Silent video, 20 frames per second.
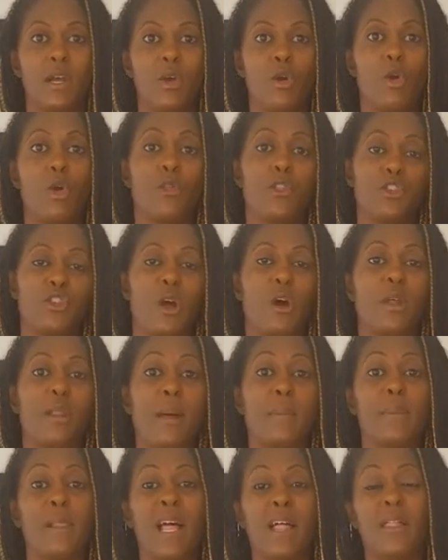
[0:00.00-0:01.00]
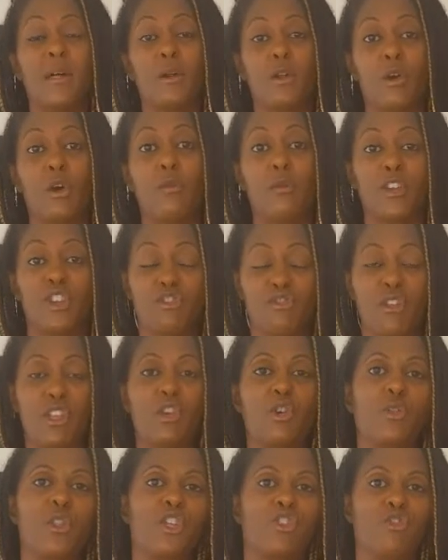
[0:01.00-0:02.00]
or a tree
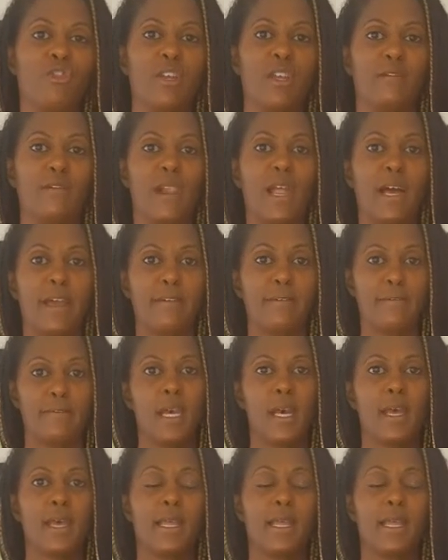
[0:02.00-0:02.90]
called the tree of life.